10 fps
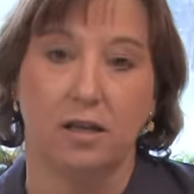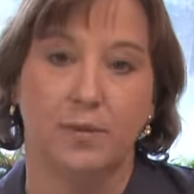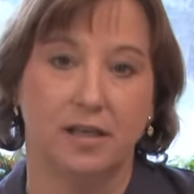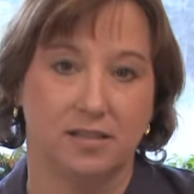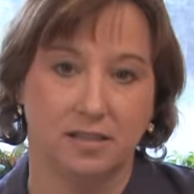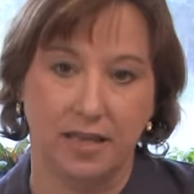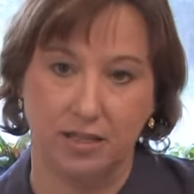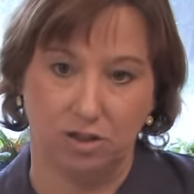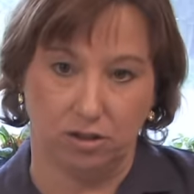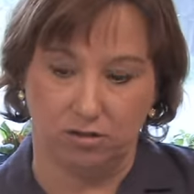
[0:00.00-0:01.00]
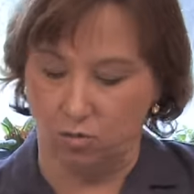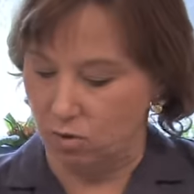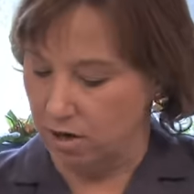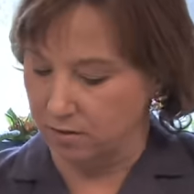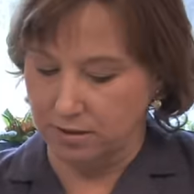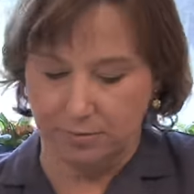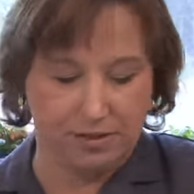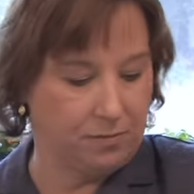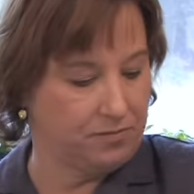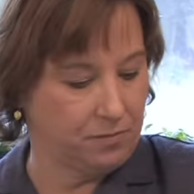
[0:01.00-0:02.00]
because in nature, the water
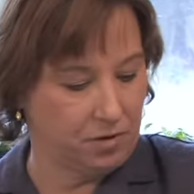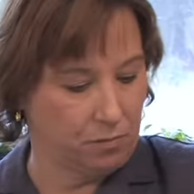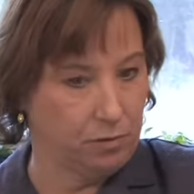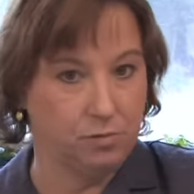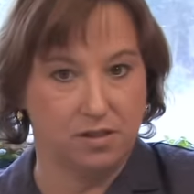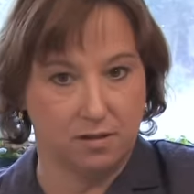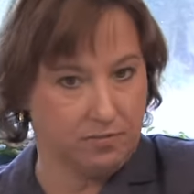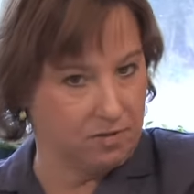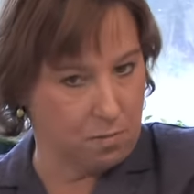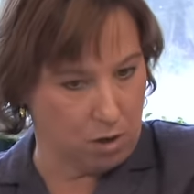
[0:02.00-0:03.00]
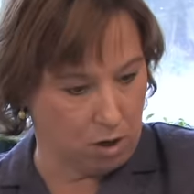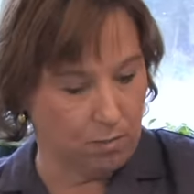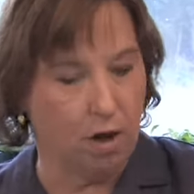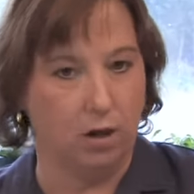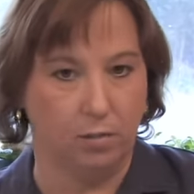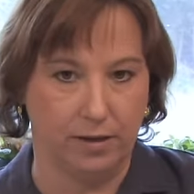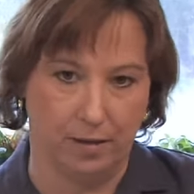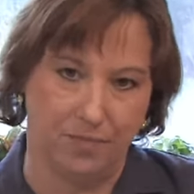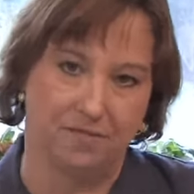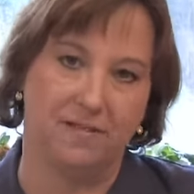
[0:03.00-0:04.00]
comes up from the root to the bulb all the way
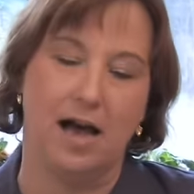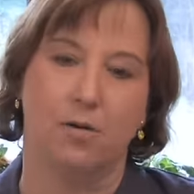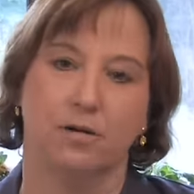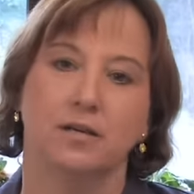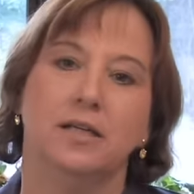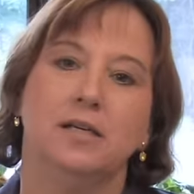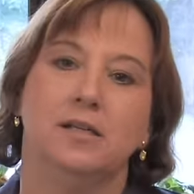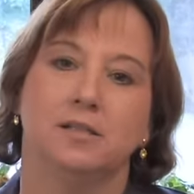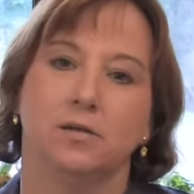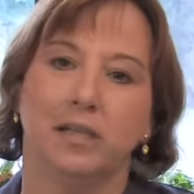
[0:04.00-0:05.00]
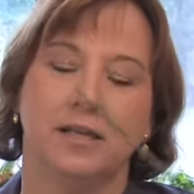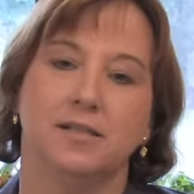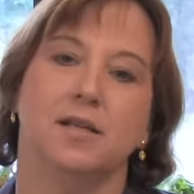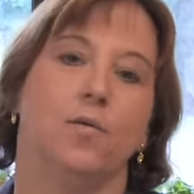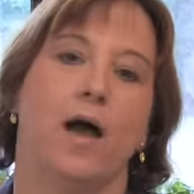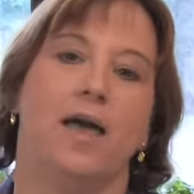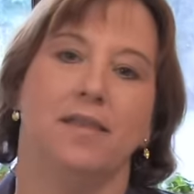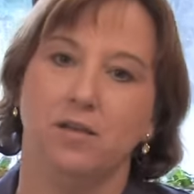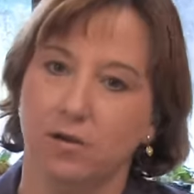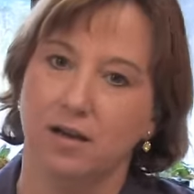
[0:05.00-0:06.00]
up the flower. So an easy way
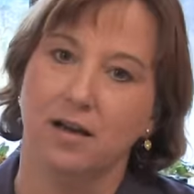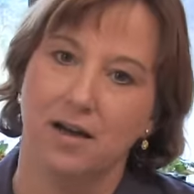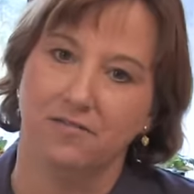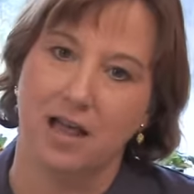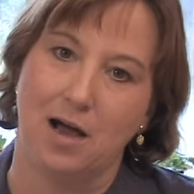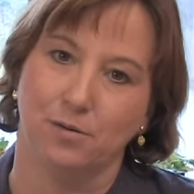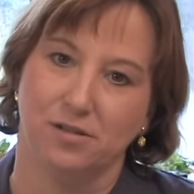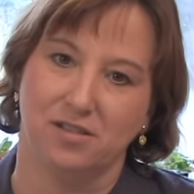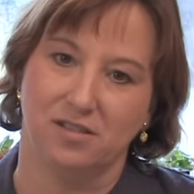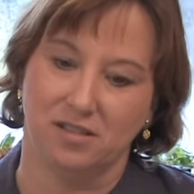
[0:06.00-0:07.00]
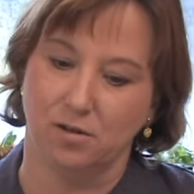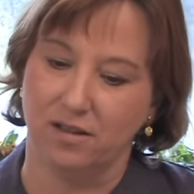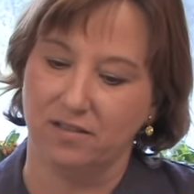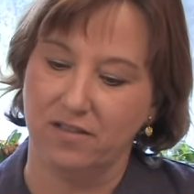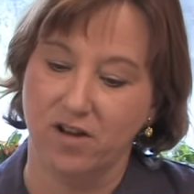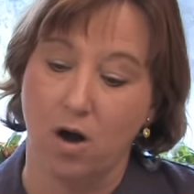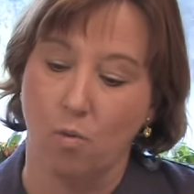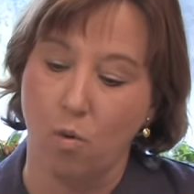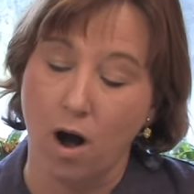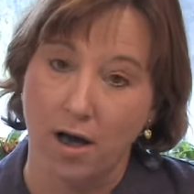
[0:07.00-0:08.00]
that you can cut flowers just so that they've got
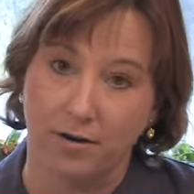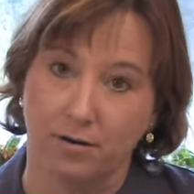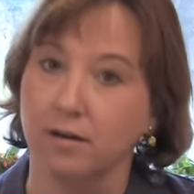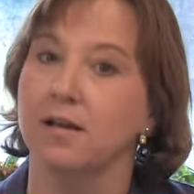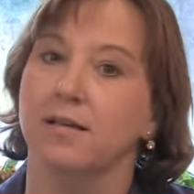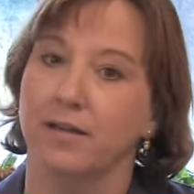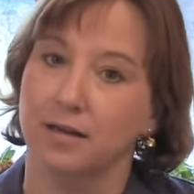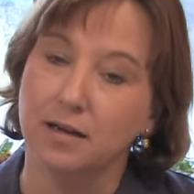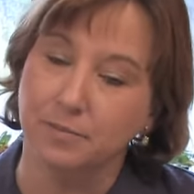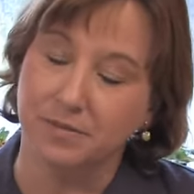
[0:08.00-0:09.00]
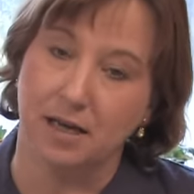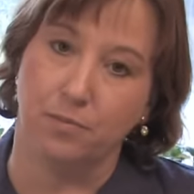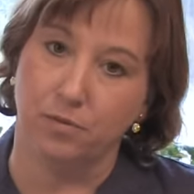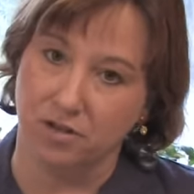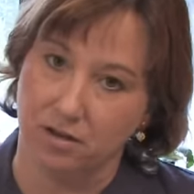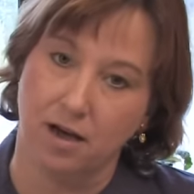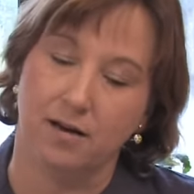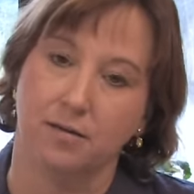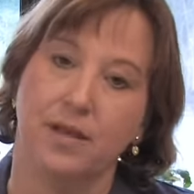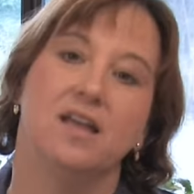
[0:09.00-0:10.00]
water that comes up when you cut
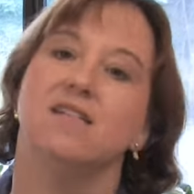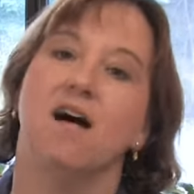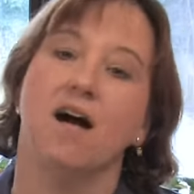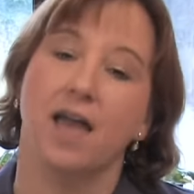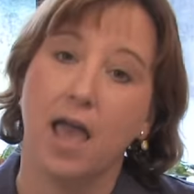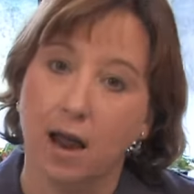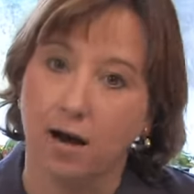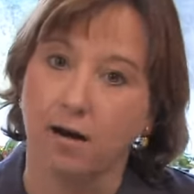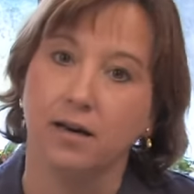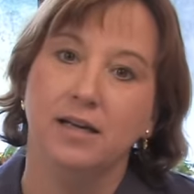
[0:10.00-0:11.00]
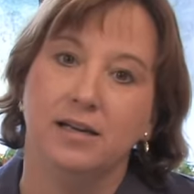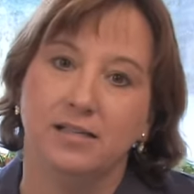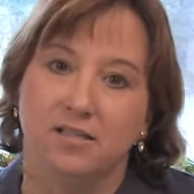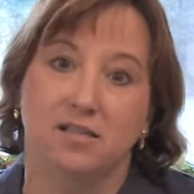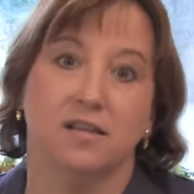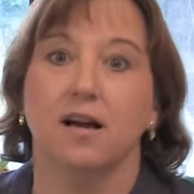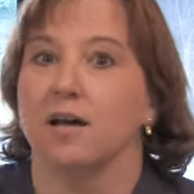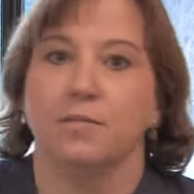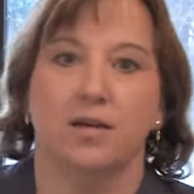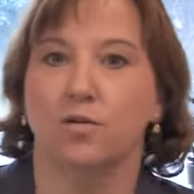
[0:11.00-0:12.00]
them and not air is just to cut
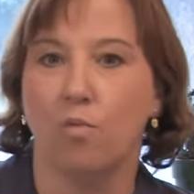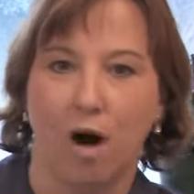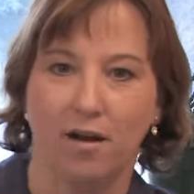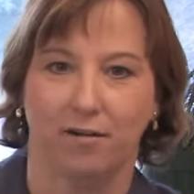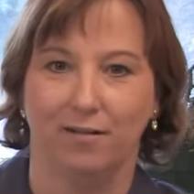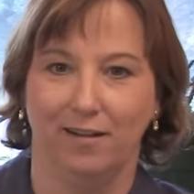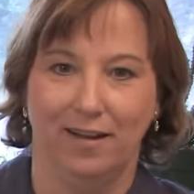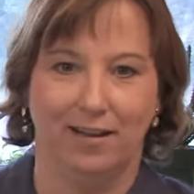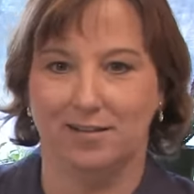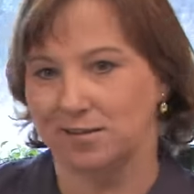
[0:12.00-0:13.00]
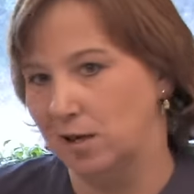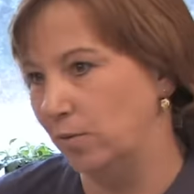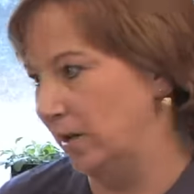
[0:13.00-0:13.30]
them underwater. And it's it's so